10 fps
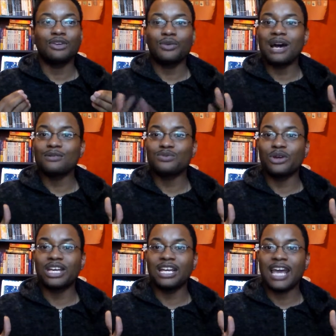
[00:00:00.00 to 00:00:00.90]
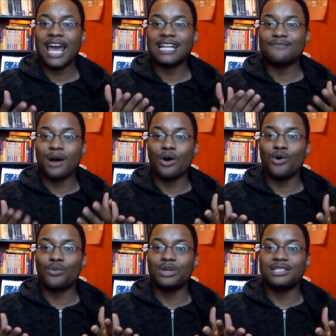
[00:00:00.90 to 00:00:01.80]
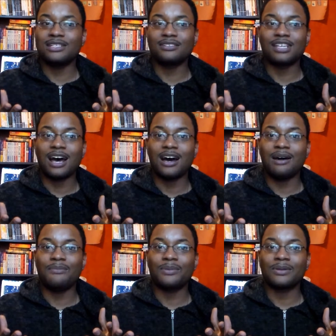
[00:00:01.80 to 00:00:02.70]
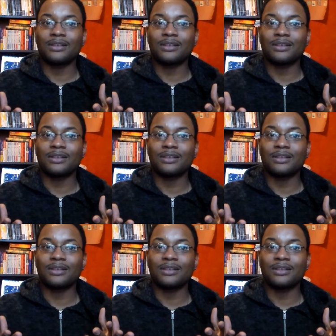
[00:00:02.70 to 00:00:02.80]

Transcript: when I was working at my old retail job,